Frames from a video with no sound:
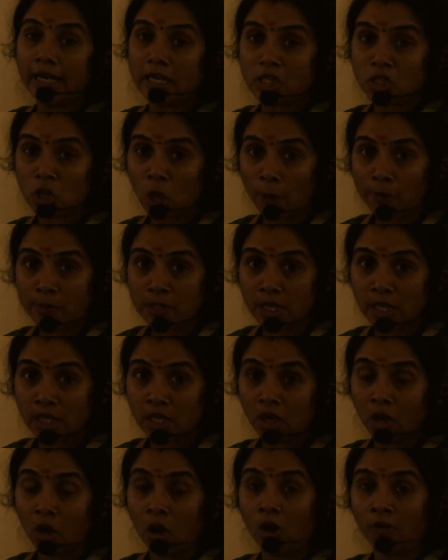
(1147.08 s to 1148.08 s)

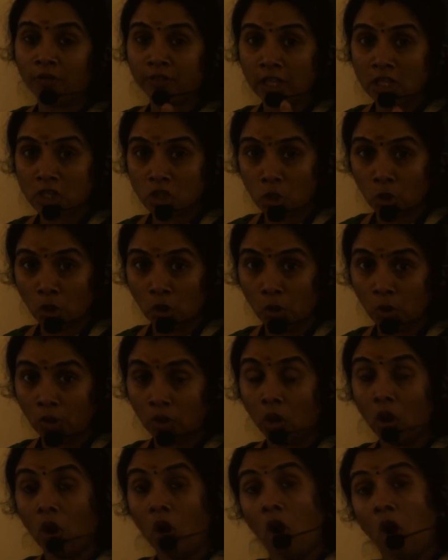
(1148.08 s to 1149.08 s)
adsorption of that
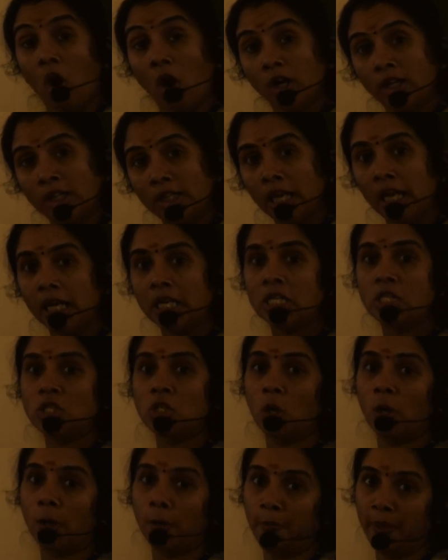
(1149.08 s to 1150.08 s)
solute on the
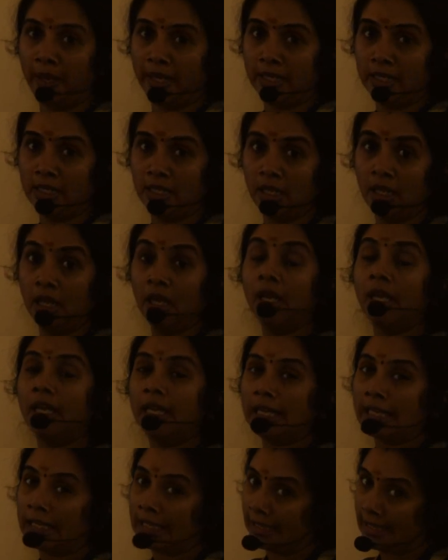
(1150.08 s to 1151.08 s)

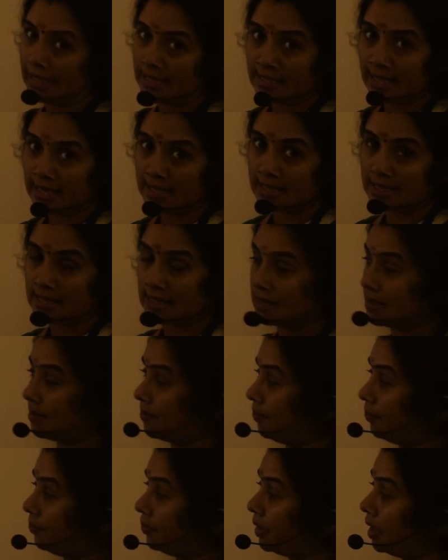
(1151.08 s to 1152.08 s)
adsorbent
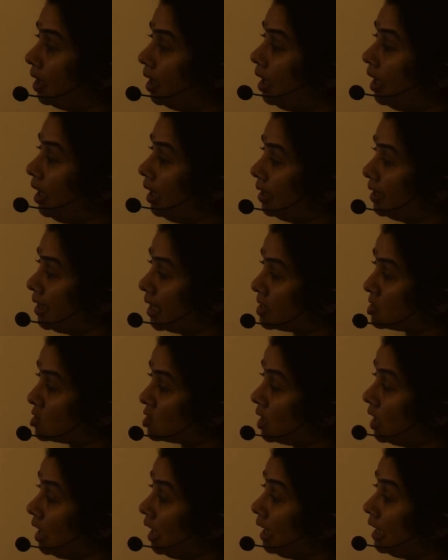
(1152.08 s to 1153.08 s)
increases.
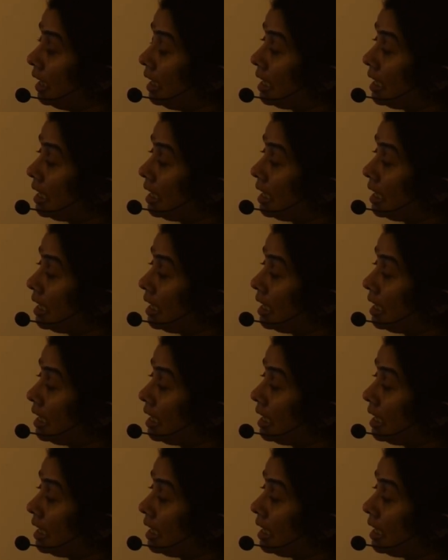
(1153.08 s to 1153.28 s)
Next,